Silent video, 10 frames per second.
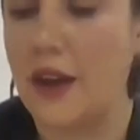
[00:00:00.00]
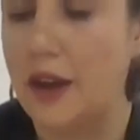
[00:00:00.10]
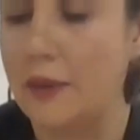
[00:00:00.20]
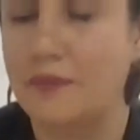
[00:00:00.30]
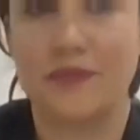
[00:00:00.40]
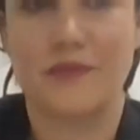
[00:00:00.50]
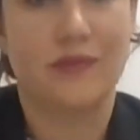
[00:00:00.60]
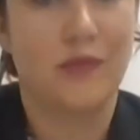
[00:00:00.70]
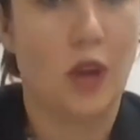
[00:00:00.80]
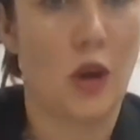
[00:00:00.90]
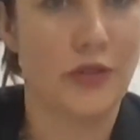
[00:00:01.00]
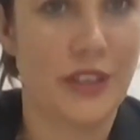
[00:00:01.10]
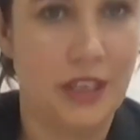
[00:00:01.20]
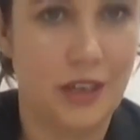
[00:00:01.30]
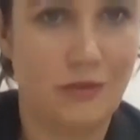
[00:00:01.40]
over
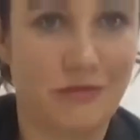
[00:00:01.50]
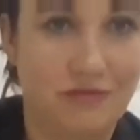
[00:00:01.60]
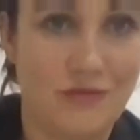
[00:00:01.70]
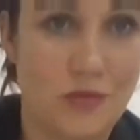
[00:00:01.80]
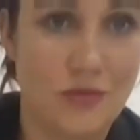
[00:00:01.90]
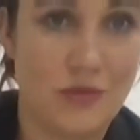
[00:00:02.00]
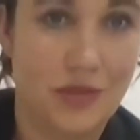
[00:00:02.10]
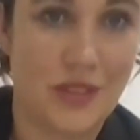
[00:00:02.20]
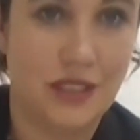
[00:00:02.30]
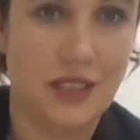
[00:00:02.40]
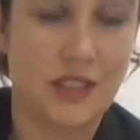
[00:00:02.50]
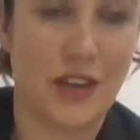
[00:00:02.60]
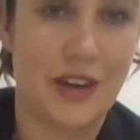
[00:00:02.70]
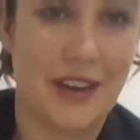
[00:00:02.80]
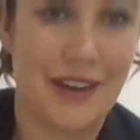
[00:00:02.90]
here, this is
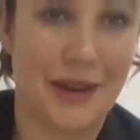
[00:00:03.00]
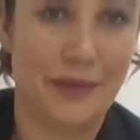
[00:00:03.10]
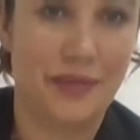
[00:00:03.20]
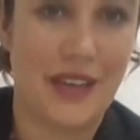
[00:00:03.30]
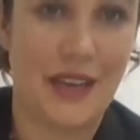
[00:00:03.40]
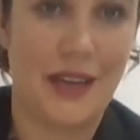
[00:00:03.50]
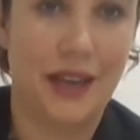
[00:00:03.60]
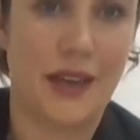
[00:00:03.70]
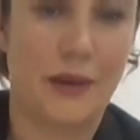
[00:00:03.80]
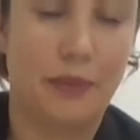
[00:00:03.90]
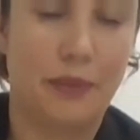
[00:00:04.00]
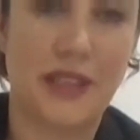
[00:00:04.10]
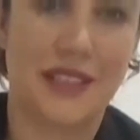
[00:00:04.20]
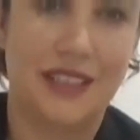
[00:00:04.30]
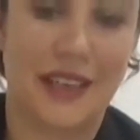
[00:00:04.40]
our a
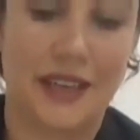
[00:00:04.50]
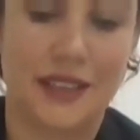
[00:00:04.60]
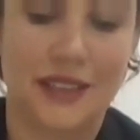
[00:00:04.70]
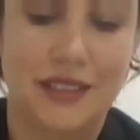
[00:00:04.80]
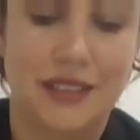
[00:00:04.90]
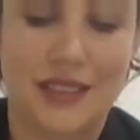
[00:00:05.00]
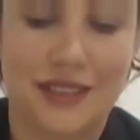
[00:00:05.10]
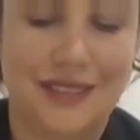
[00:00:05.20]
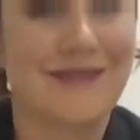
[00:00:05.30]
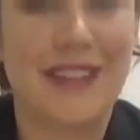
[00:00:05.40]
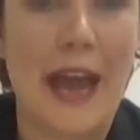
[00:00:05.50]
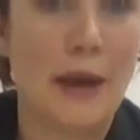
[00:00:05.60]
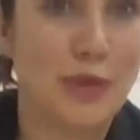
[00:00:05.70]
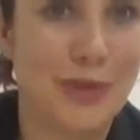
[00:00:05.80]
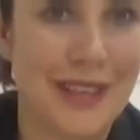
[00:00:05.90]
basic
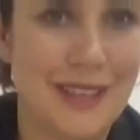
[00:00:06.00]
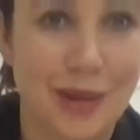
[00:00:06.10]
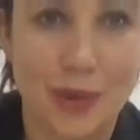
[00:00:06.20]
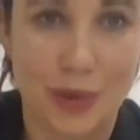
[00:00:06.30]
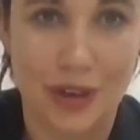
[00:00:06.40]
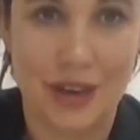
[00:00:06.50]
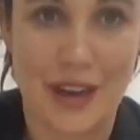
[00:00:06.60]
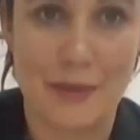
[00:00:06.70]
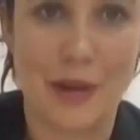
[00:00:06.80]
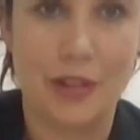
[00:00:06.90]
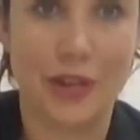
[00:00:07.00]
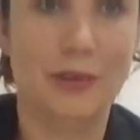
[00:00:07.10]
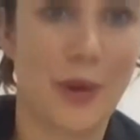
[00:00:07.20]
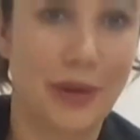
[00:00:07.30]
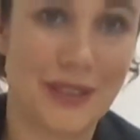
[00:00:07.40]
abdomen or other
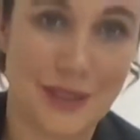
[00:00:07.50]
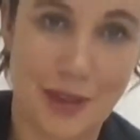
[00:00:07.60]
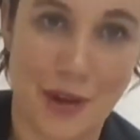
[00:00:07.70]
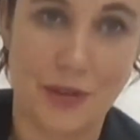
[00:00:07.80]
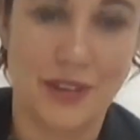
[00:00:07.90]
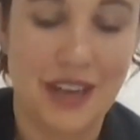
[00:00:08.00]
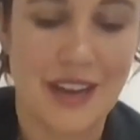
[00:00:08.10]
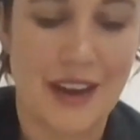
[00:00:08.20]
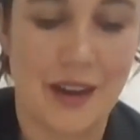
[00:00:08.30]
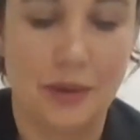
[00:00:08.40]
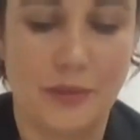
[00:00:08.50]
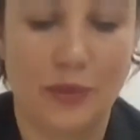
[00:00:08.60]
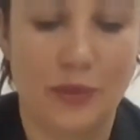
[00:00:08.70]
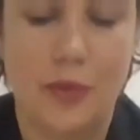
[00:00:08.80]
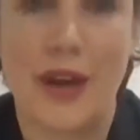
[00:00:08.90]
component. So
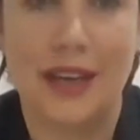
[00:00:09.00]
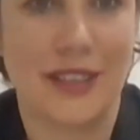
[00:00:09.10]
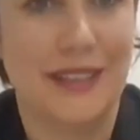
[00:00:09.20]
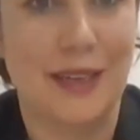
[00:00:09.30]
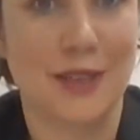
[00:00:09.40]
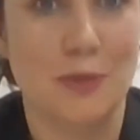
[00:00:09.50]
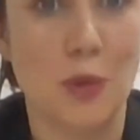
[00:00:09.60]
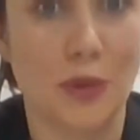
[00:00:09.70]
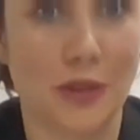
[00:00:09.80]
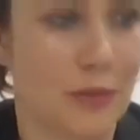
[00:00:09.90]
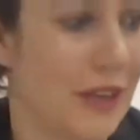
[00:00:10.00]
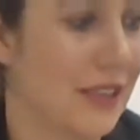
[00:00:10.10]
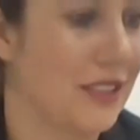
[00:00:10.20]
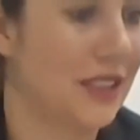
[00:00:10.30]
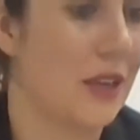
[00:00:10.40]
we'll act like that is a pool of
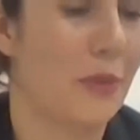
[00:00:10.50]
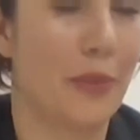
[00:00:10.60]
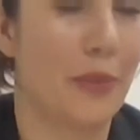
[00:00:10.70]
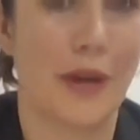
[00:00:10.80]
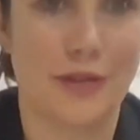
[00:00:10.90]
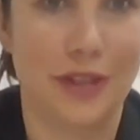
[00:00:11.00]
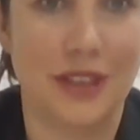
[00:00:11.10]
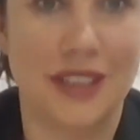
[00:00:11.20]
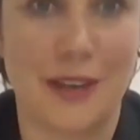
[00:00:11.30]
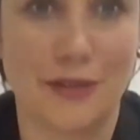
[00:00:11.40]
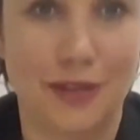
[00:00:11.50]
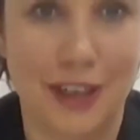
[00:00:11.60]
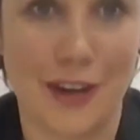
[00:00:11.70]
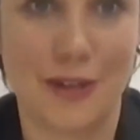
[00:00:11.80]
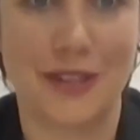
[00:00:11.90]
blood, but for the sake of
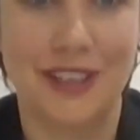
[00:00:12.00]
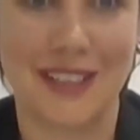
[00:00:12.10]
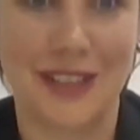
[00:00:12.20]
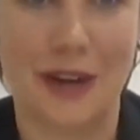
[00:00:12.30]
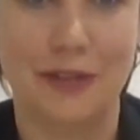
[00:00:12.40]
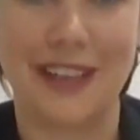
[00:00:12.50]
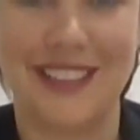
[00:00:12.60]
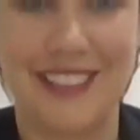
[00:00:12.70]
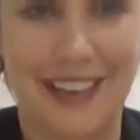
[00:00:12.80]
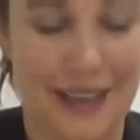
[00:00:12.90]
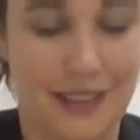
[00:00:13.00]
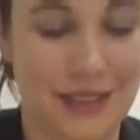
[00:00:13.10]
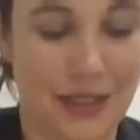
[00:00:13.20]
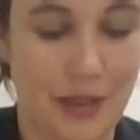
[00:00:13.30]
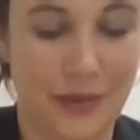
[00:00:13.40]
video, it is not red today.
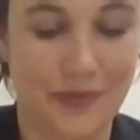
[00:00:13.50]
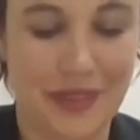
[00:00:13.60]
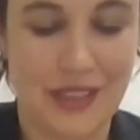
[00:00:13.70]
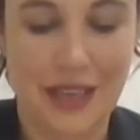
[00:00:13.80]
So